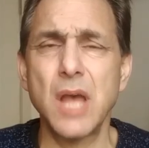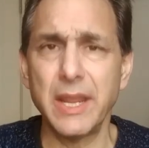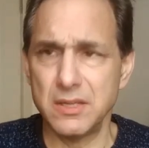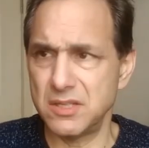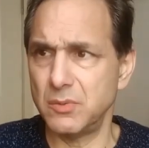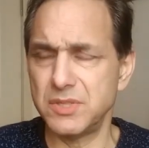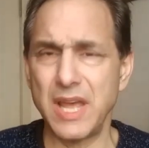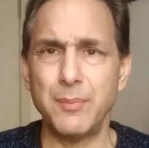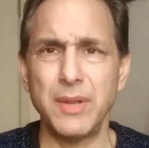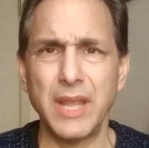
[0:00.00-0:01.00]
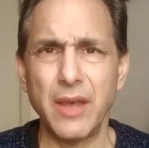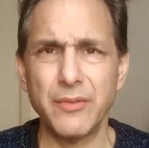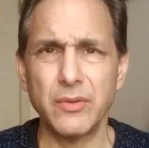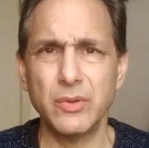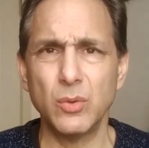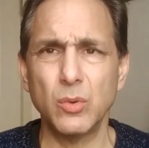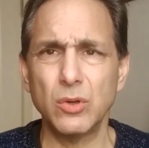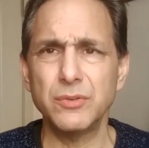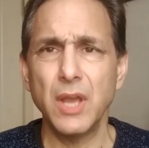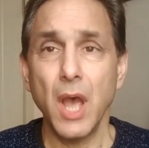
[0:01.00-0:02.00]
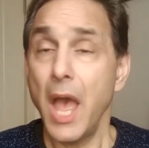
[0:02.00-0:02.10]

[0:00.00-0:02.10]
I can see what's happening out there in the world.